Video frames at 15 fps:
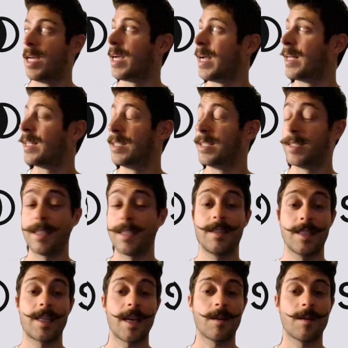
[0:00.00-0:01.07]
and that
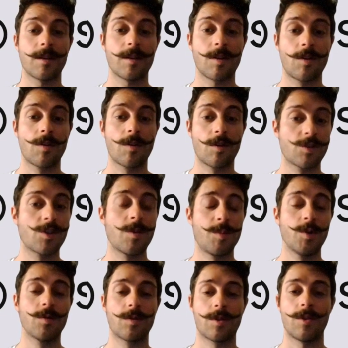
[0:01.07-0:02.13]
they can
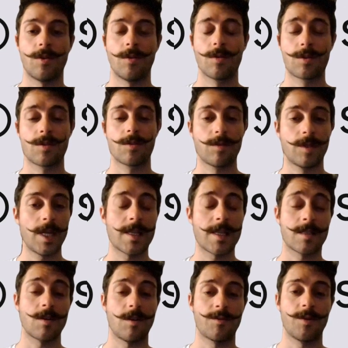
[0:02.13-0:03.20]
contribute also to that
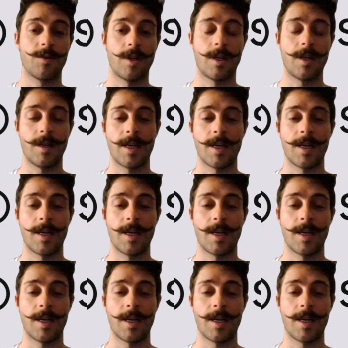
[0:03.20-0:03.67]
software,